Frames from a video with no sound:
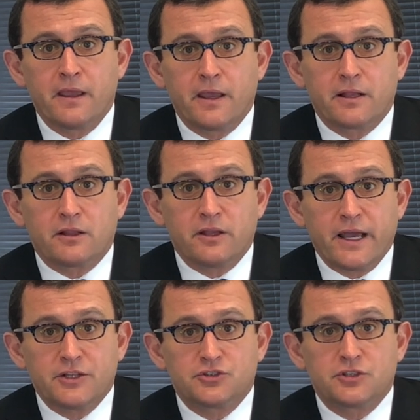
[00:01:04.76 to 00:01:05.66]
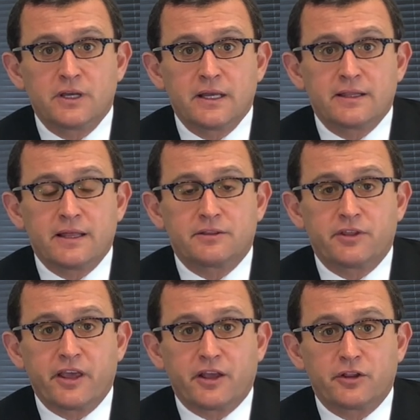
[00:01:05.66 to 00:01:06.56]
It alleged that
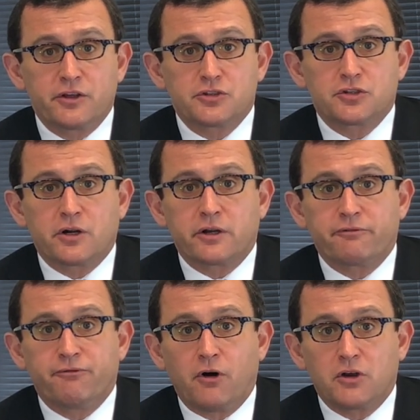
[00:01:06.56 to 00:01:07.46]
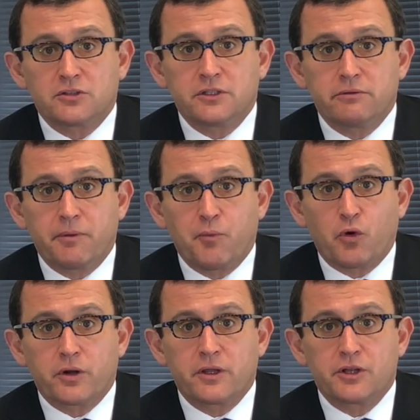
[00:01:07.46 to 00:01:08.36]
ClearStar had falsely
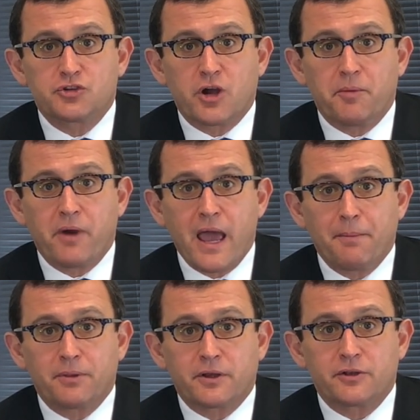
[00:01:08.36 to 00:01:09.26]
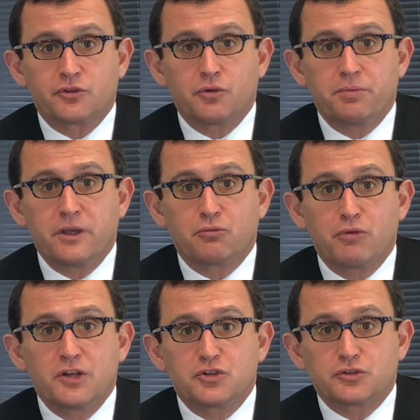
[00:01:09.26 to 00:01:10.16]
reported a job applicant to be a
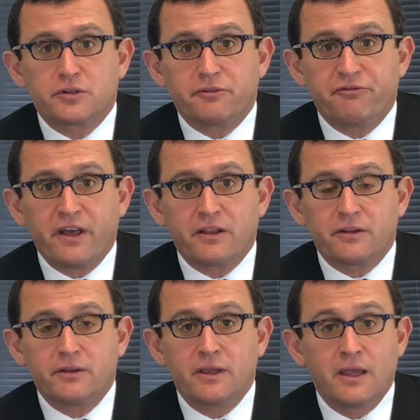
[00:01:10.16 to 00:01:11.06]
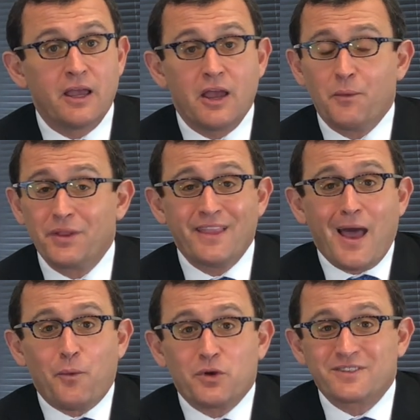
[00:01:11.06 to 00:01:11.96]
registered felon when
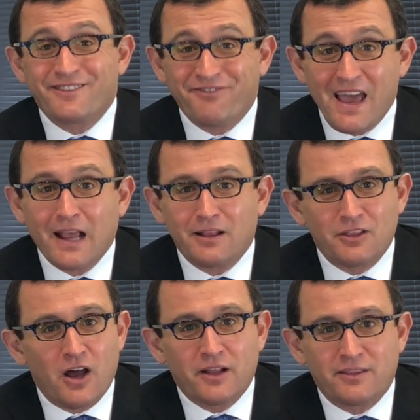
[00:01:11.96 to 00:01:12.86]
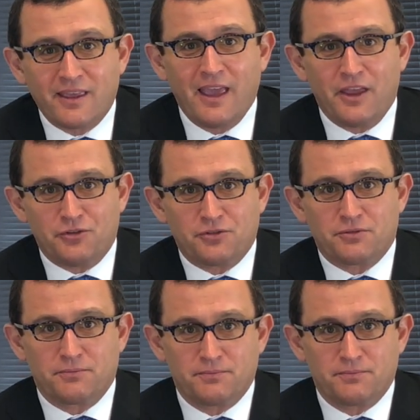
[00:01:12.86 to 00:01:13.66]
that was in fact not the case.